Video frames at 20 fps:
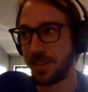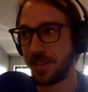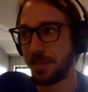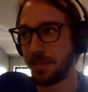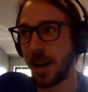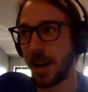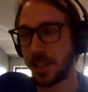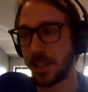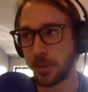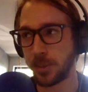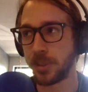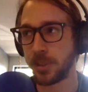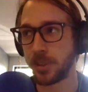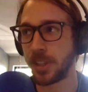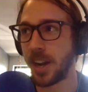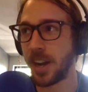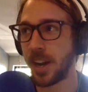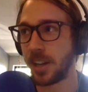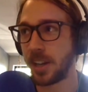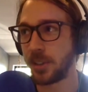possible in
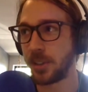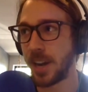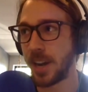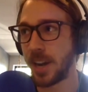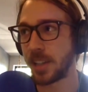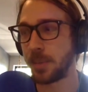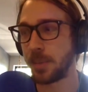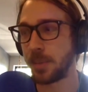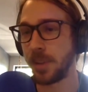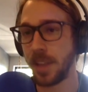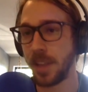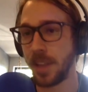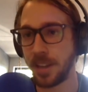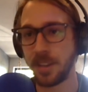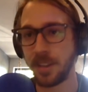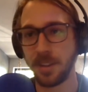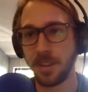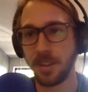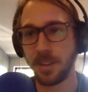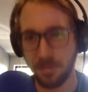contracts, but
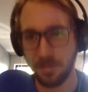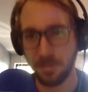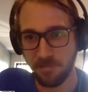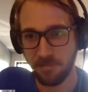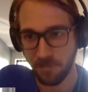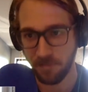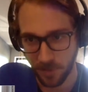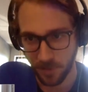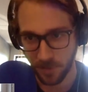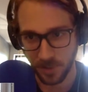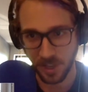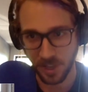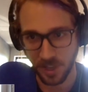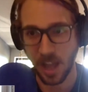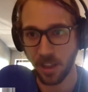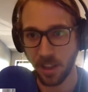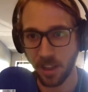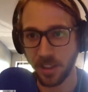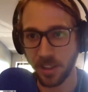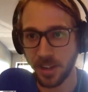like
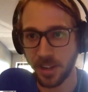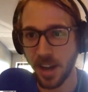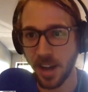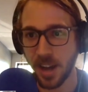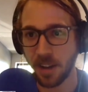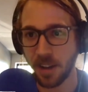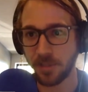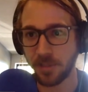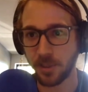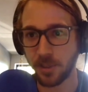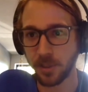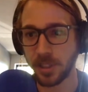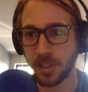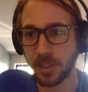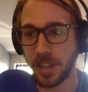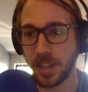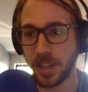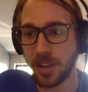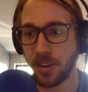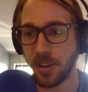solid enough to
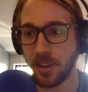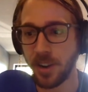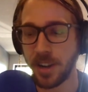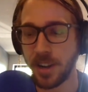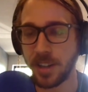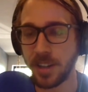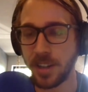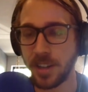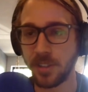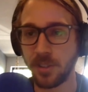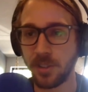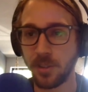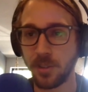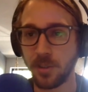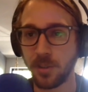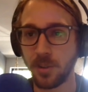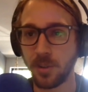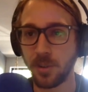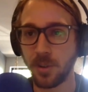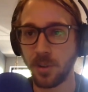really integrate
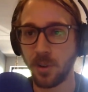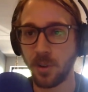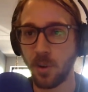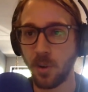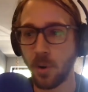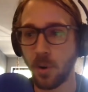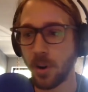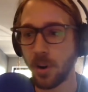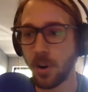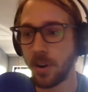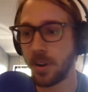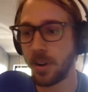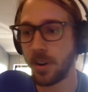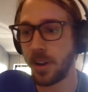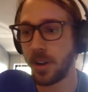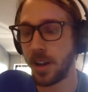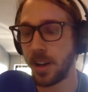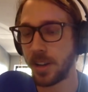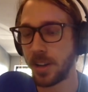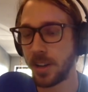into core
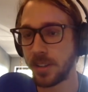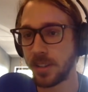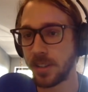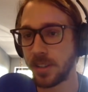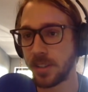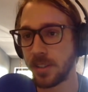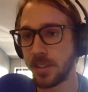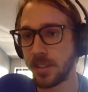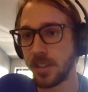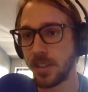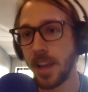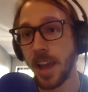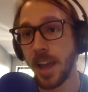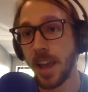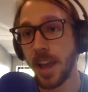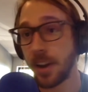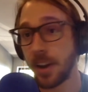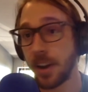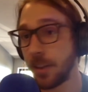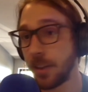consensus.
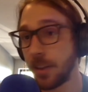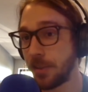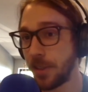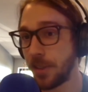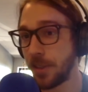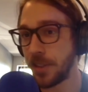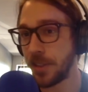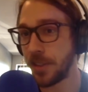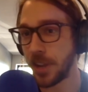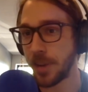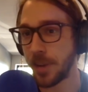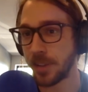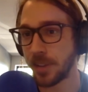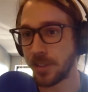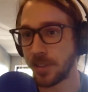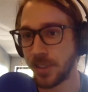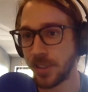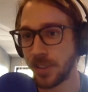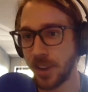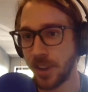And another fun thing about
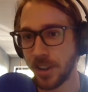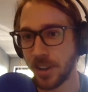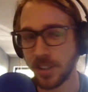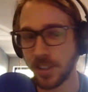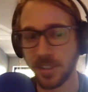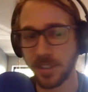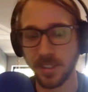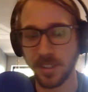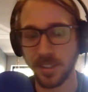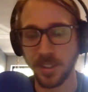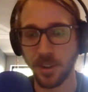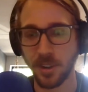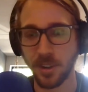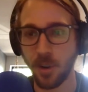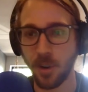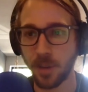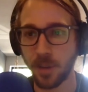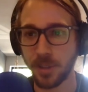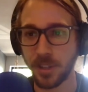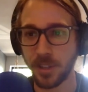Starks, they're
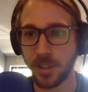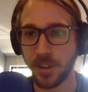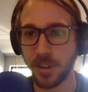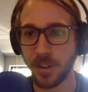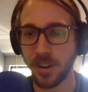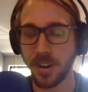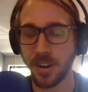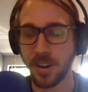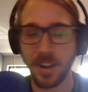quantum secure.